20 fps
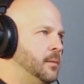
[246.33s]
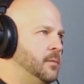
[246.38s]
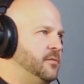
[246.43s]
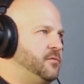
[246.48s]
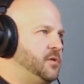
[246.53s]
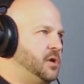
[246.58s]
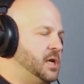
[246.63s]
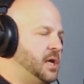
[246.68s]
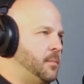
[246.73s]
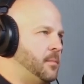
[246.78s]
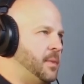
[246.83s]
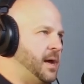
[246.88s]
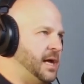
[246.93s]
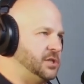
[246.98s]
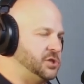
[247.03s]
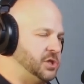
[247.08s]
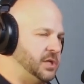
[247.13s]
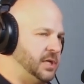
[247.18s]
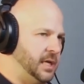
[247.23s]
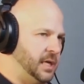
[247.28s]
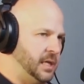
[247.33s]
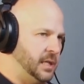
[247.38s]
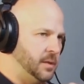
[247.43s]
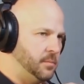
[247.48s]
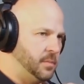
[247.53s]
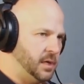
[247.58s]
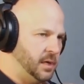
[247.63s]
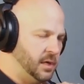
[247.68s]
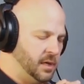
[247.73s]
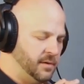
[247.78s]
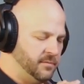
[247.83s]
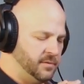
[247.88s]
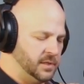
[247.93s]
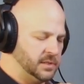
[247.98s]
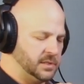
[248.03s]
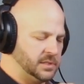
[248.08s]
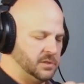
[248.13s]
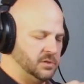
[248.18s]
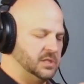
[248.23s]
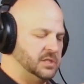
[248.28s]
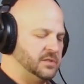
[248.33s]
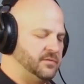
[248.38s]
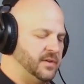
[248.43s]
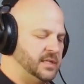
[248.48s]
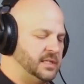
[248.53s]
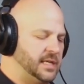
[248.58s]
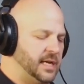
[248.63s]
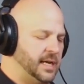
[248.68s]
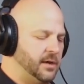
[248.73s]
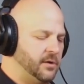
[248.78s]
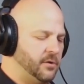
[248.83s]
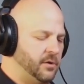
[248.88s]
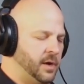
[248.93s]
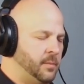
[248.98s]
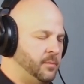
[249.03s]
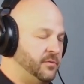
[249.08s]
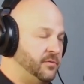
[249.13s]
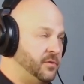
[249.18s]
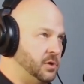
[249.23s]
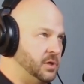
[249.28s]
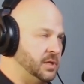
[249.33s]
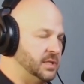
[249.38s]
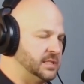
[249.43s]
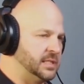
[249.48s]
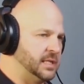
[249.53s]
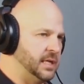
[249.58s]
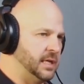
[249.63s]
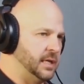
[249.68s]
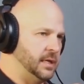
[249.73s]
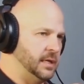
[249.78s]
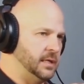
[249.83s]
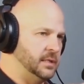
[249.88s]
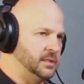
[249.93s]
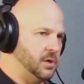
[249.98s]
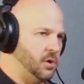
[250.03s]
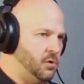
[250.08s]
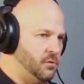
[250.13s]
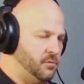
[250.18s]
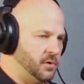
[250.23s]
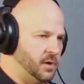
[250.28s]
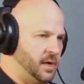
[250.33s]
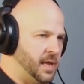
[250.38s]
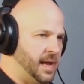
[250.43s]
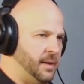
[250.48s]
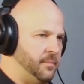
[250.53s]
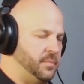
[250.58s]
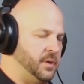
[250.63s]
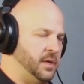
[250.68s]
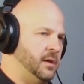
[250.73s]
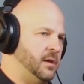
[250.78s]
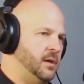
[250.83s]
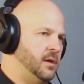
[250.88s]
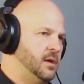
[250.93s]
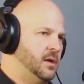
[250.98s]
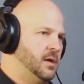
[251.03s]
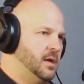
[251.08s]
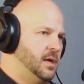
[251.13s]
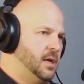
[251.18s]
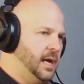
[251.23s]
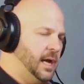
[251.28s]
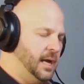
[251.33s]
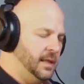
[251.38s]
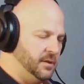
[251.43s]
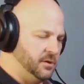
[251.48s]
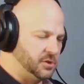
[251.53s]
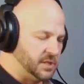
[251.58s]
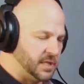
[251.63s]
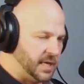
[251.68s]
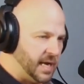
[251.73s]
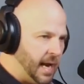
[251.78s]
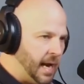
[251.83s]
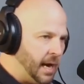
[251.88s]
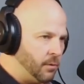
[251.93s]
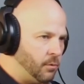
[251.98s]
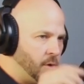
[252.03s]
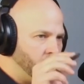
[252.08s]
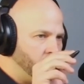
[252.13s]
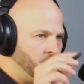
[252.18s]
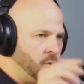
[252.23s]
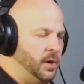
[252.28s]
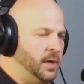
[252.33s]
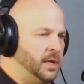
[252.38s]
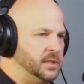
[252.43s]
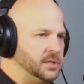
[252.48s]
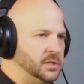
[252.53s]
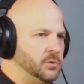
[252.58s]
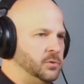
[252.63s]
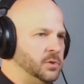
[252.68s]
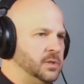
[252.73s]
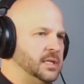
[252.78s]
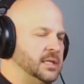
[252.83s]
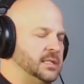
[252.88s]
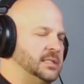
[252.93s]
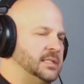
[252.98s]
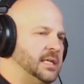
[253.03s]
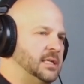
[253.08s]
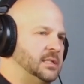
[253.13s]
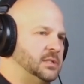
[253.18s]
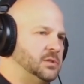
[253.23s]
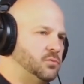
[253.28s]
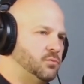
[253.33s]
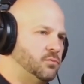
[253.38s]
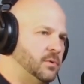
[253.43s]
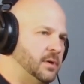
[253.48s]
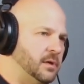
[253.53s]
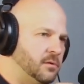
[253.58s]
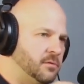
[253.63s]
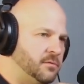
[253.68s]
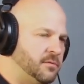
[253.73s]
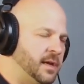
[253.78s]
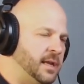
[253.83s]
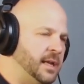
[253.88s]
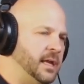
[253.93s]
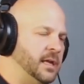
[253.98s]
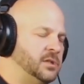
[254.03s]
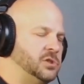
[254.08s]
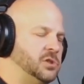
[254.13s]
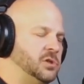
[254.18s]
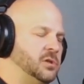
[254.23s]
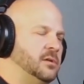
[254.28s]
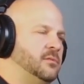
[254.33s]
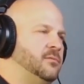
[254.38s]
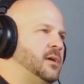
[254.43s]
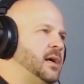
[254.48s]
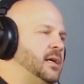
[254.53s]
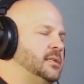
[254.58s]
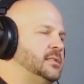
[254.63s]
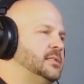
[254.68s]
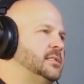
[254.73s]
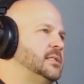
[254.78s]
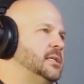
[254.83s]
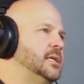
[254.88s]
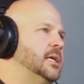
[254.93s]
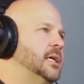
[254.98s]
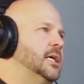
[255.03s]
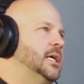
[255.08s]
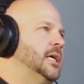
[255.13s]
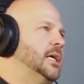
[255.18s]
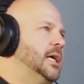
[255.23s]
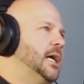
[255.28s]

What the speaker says: if you can imagine it in the middle of it. So this Venn diagram, if you're listening, is overlapping, and there's an arrow pointing to it that says real financial advice.